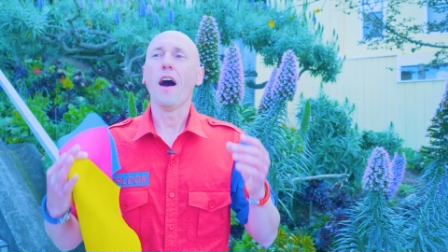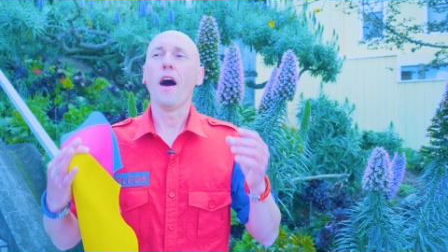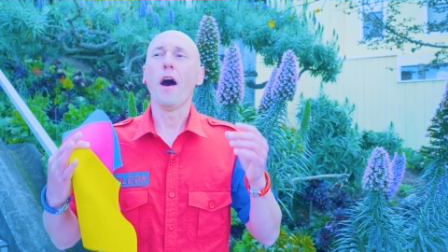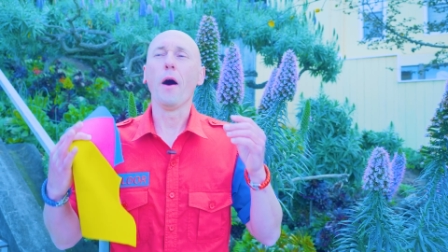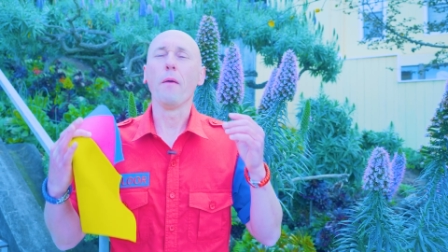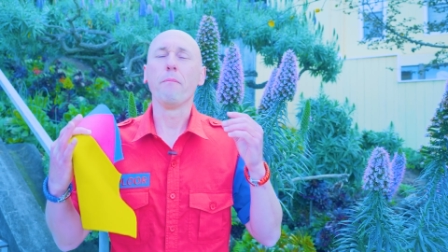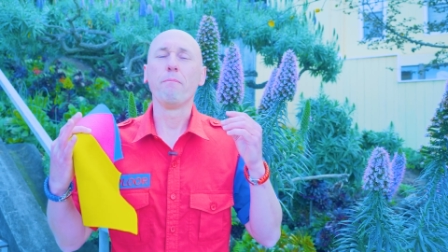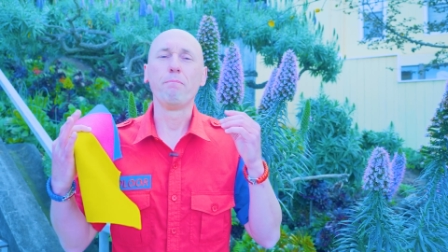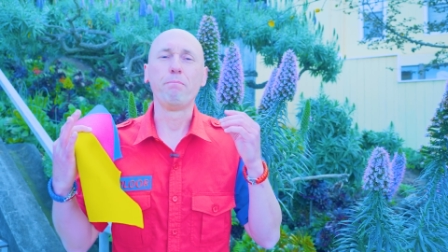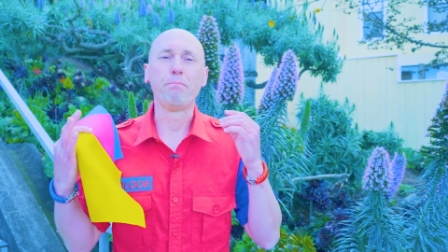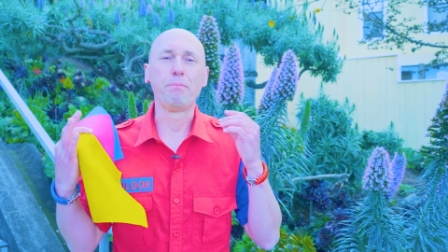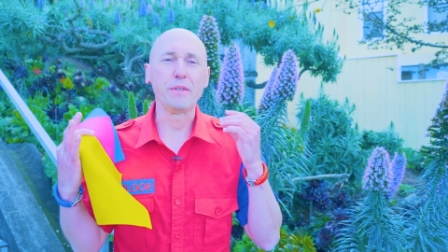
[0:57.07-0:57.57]

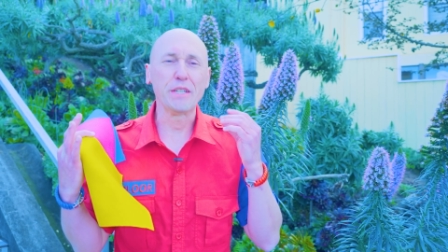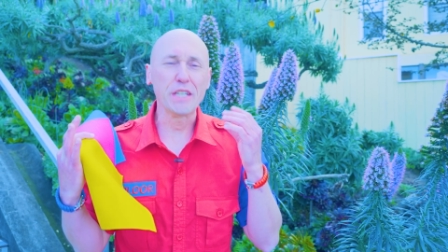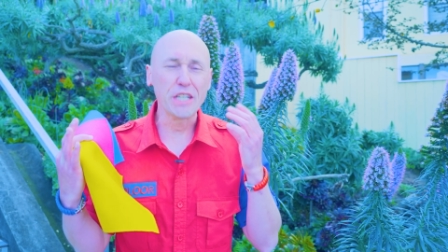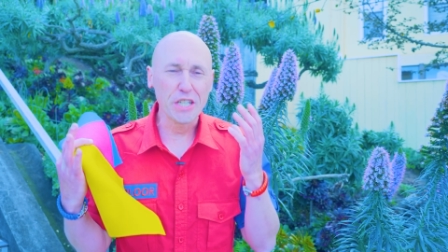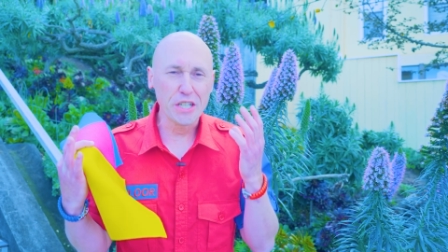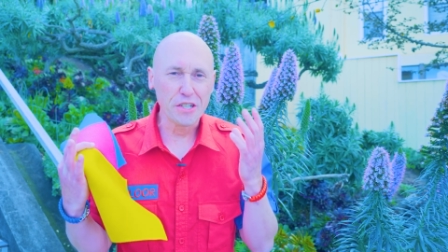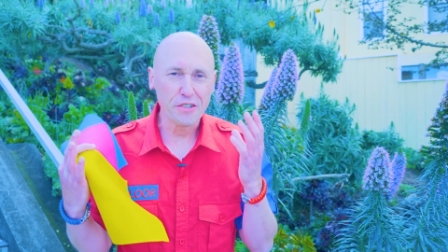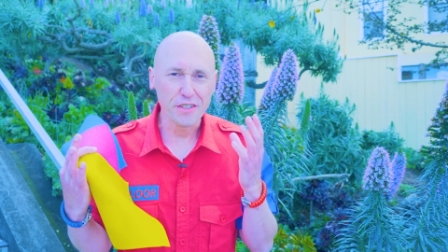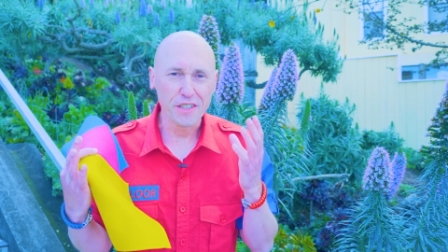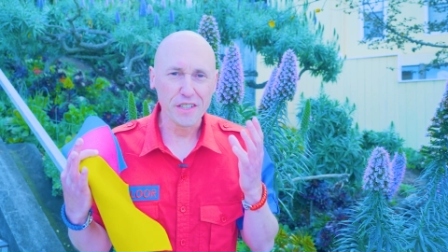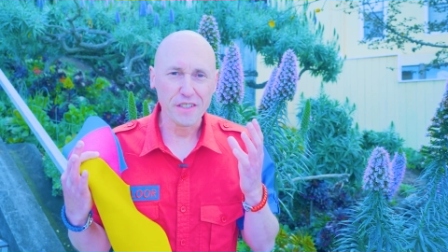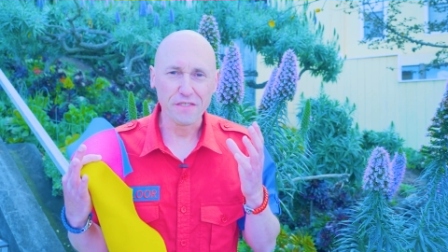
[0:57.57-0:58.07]
A
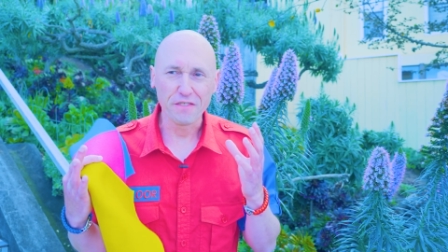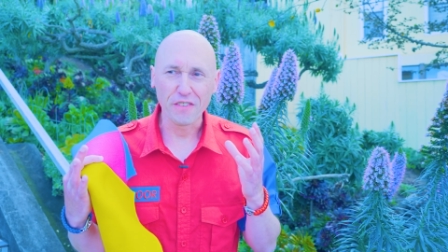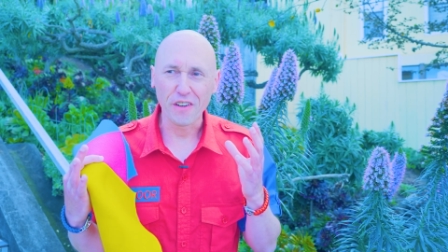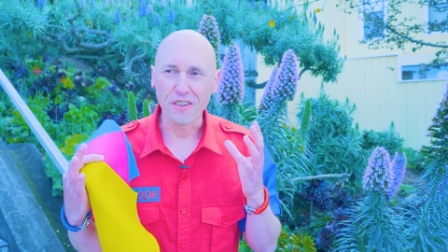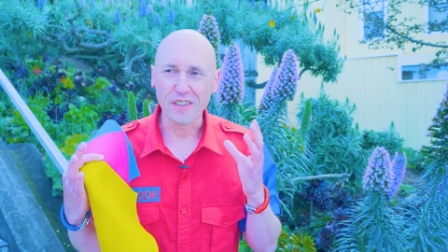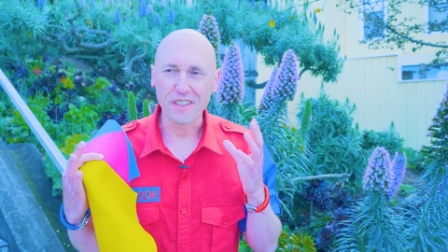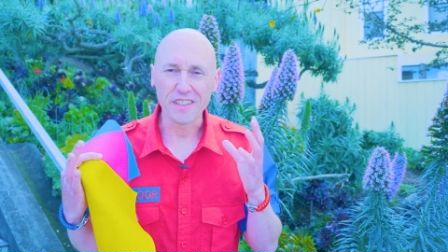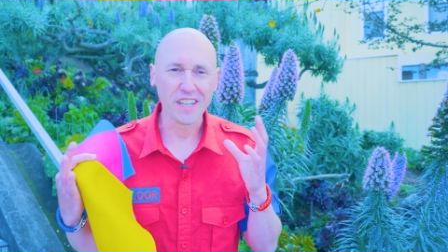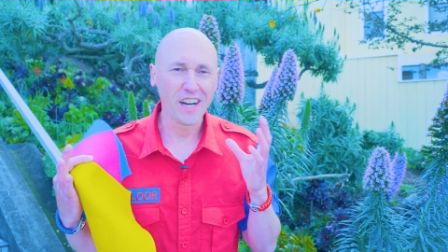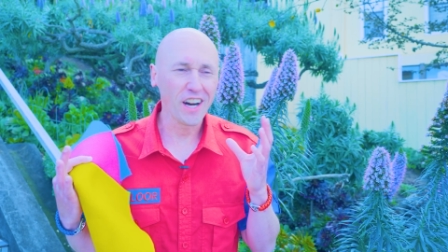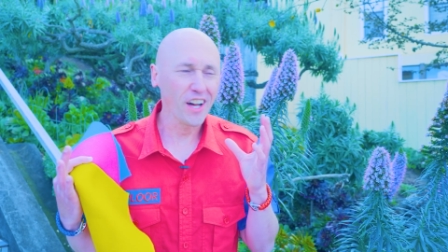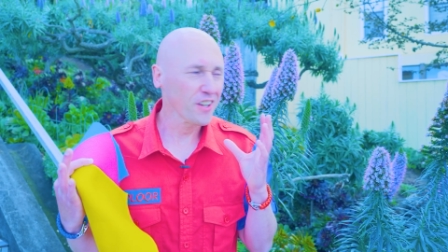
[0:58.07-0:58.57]

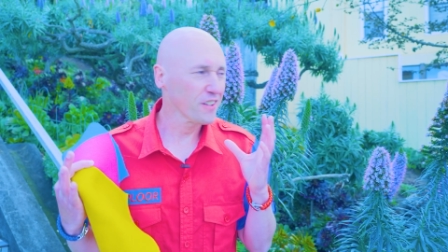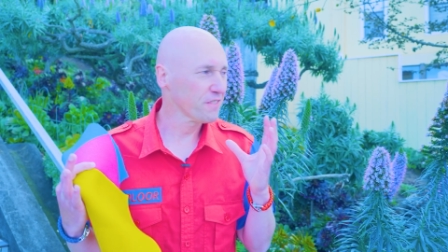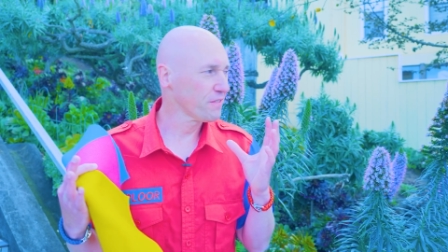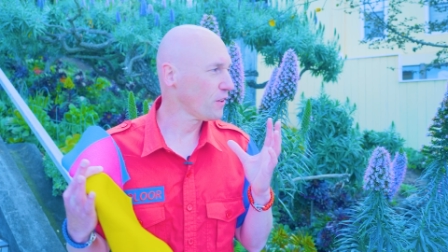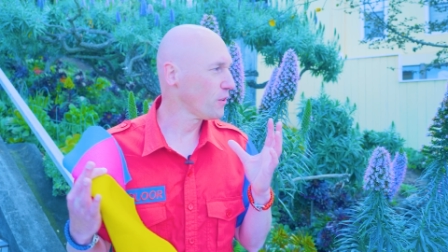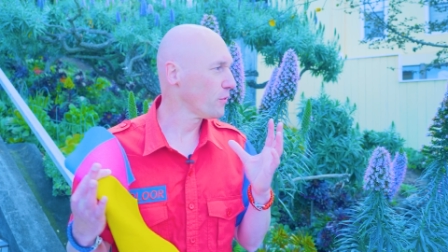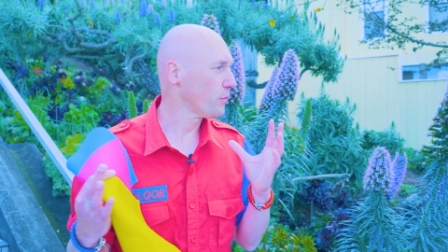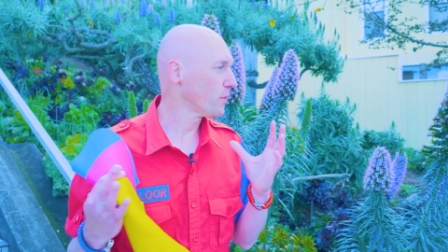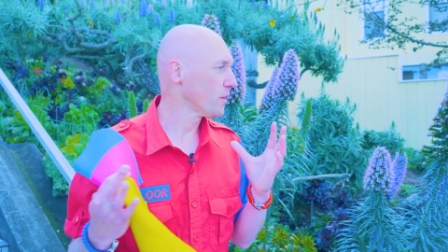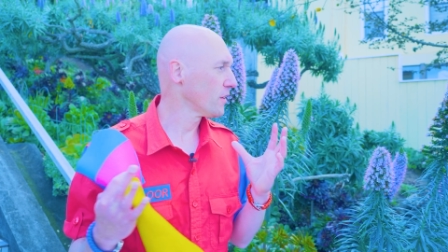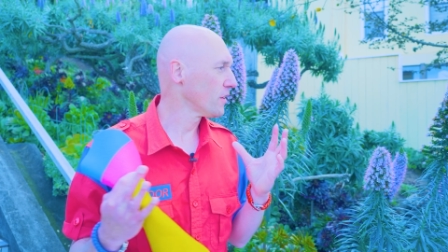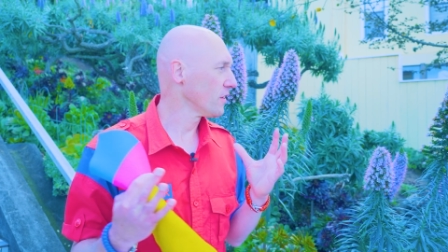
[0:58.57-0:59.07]
beautiful,
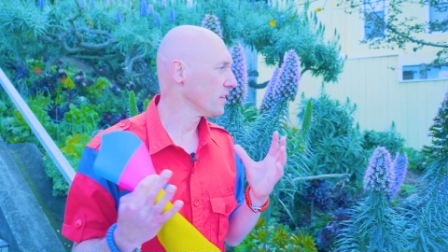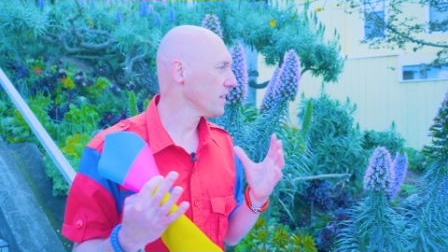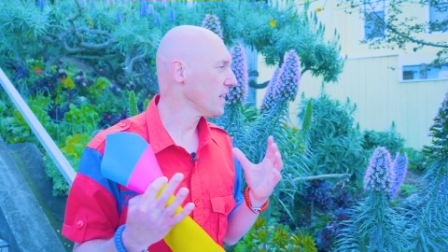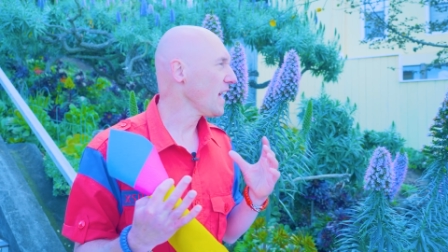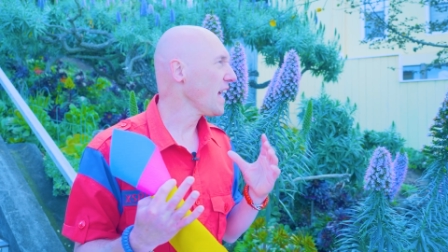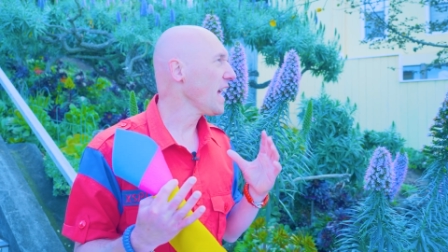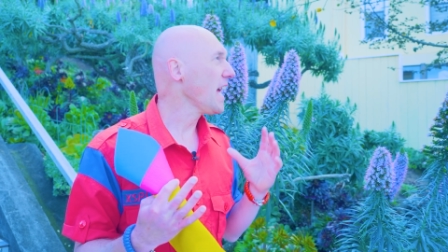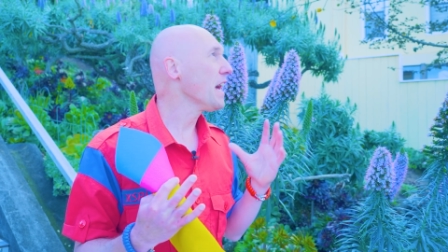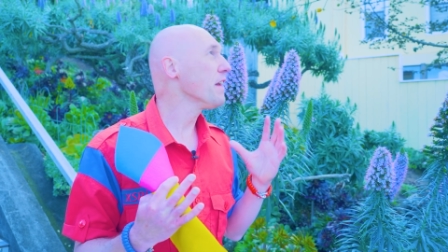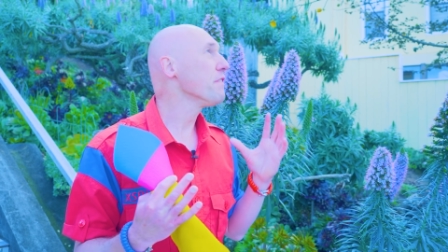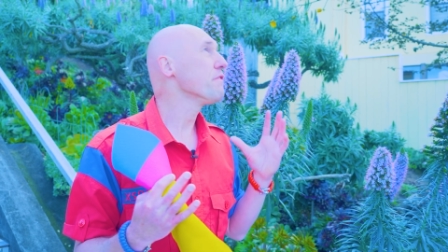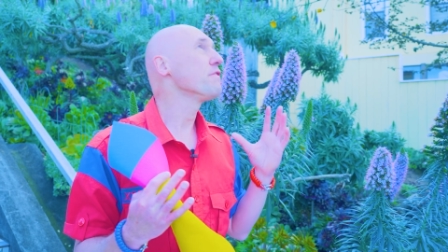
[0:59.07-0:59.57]
colorful world
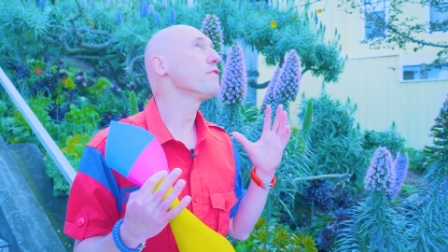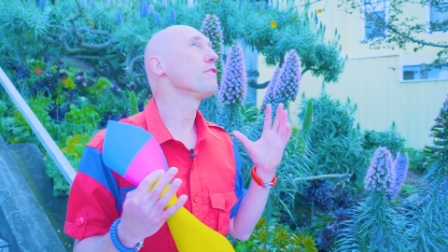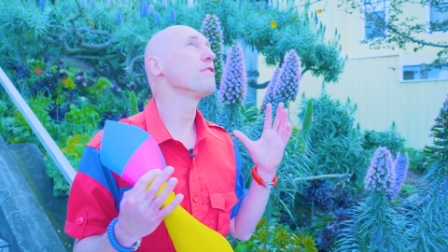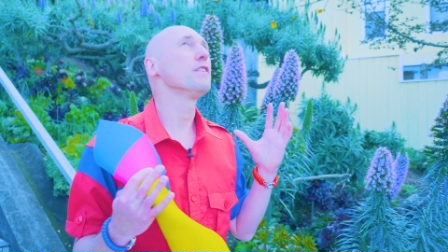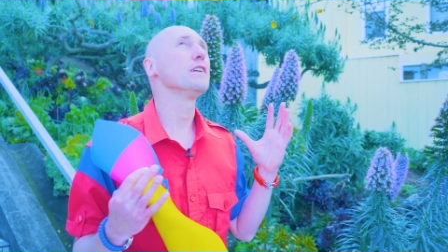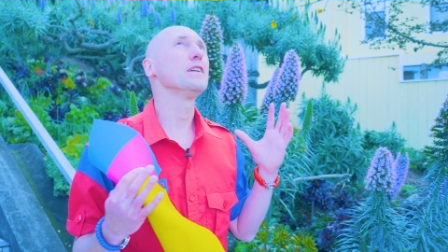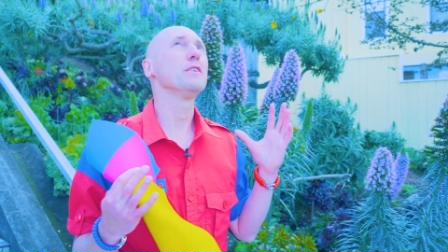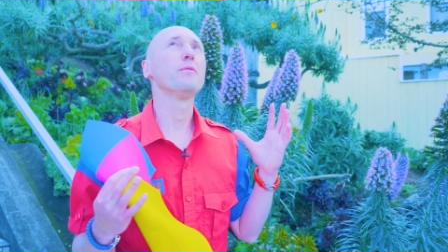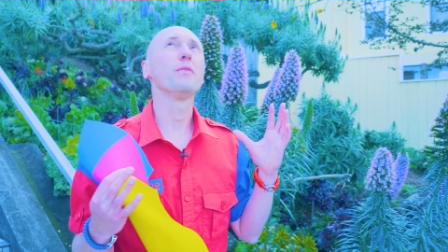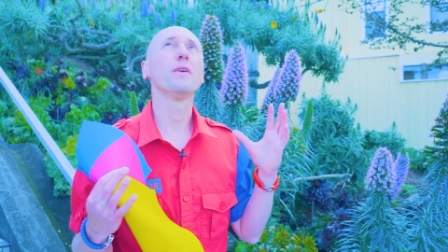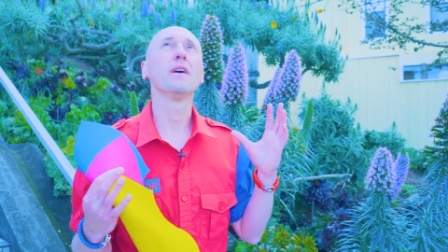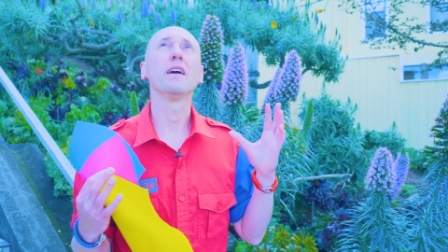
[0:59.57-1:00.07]

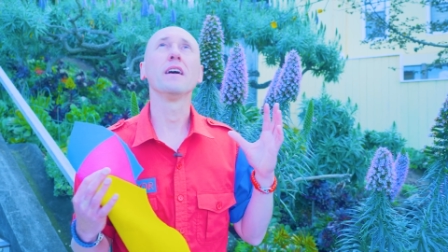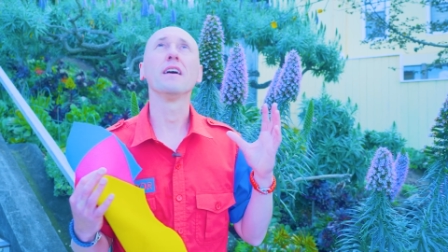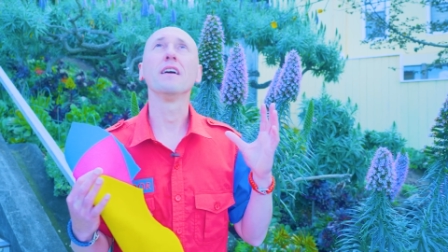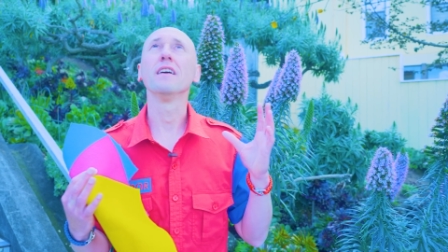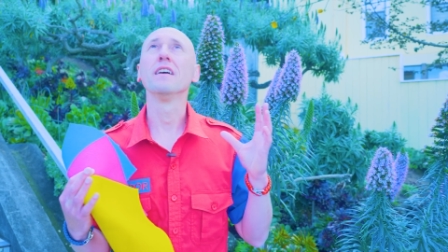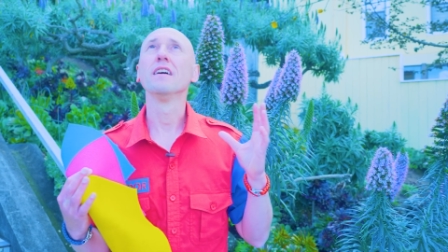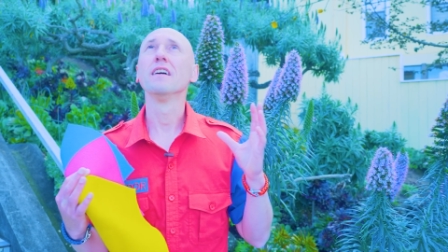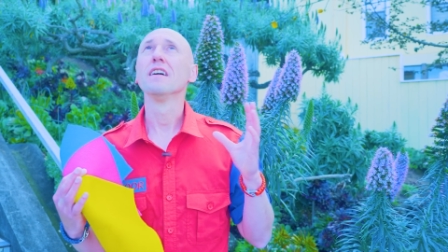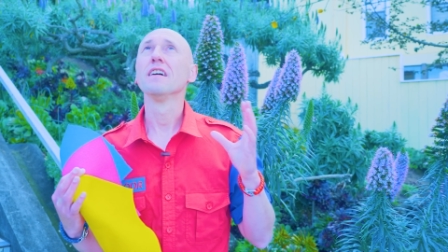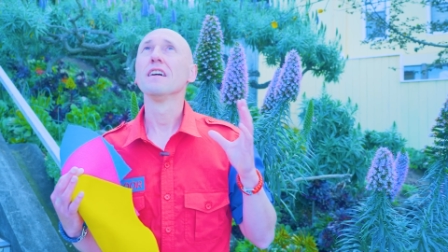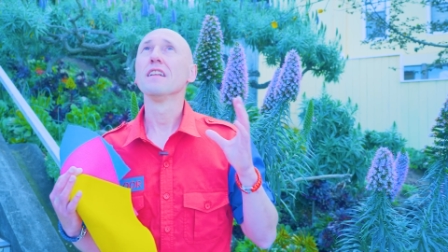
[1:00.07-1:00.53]
everywhere.